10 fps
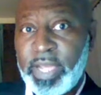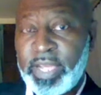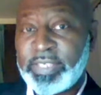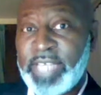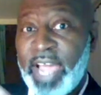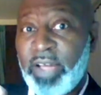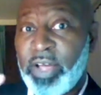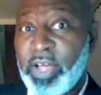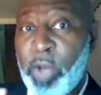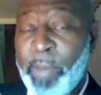You see, I
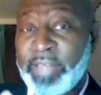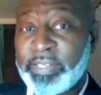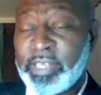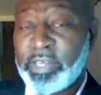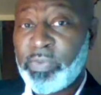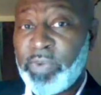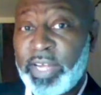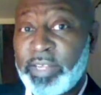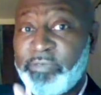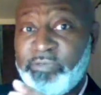couldn't go by
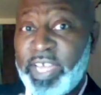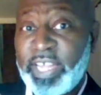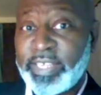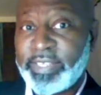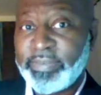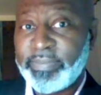Cinderella's feeling,